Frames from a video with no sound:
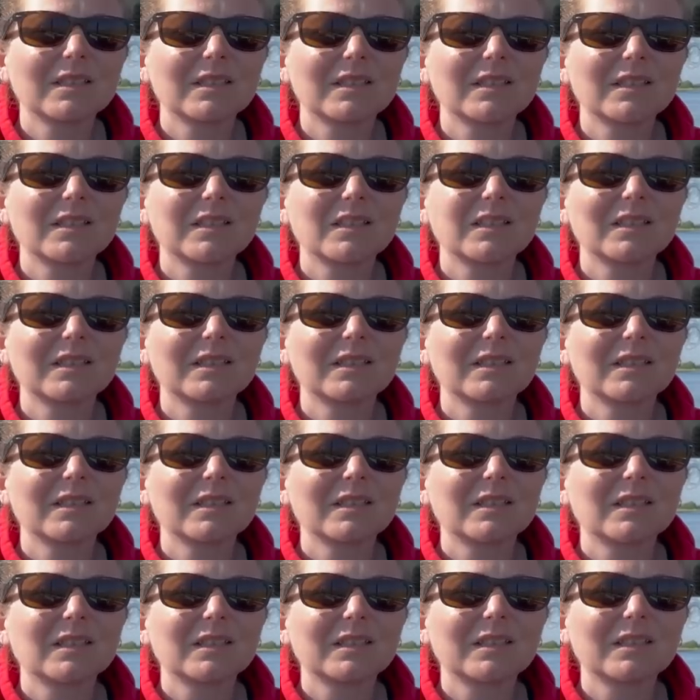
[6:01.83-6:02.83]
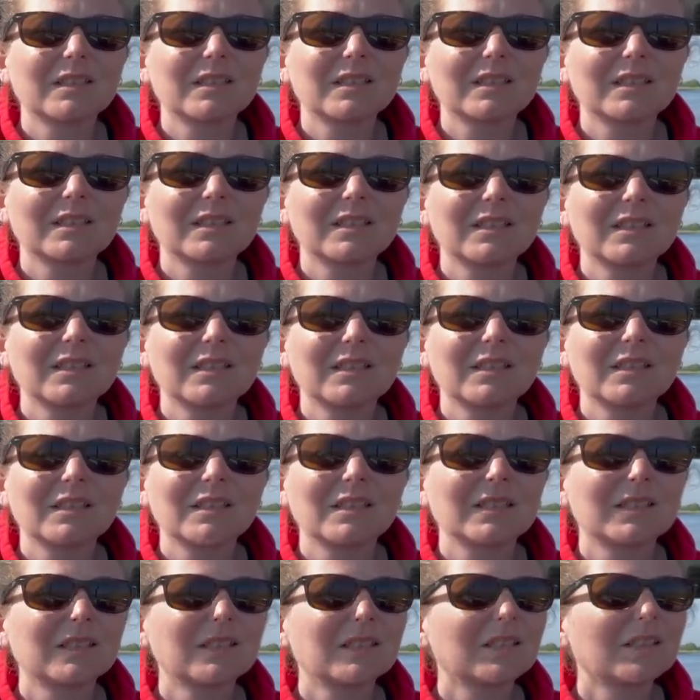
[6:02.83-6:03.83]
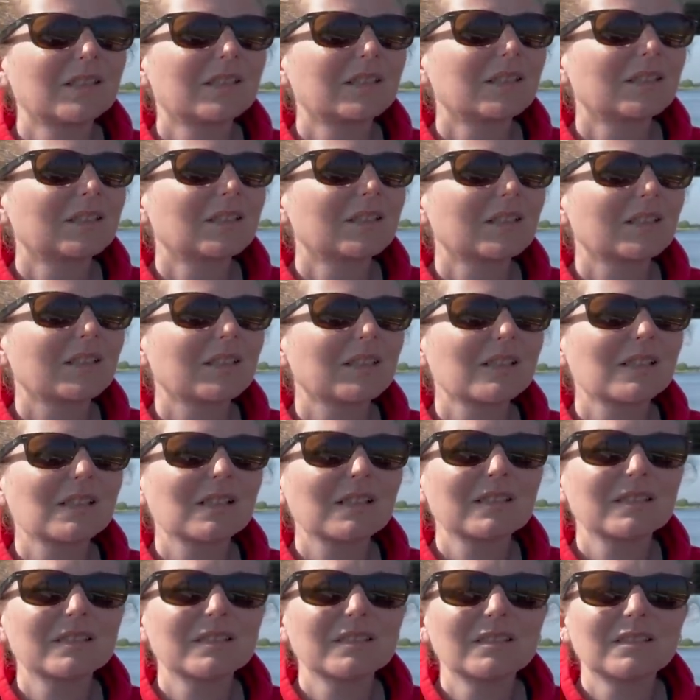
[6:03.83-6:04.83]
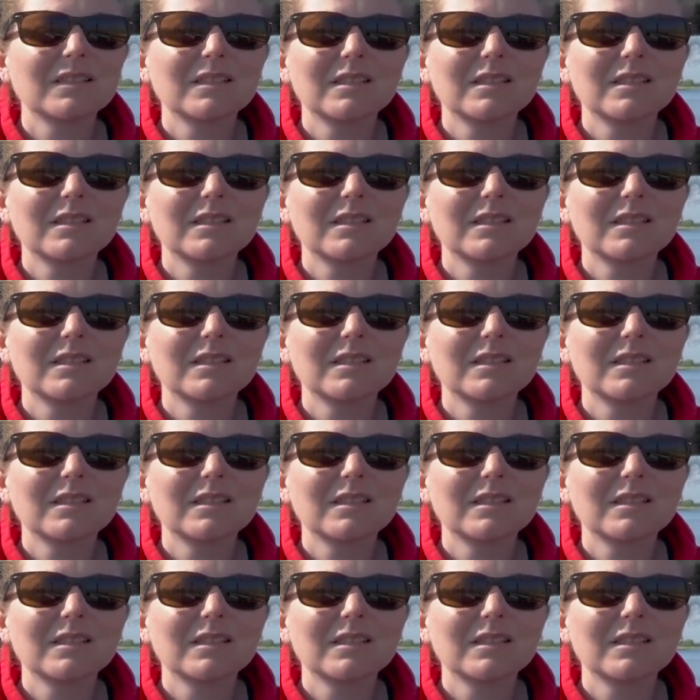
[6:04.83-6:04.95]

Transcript: The person shown says nothing.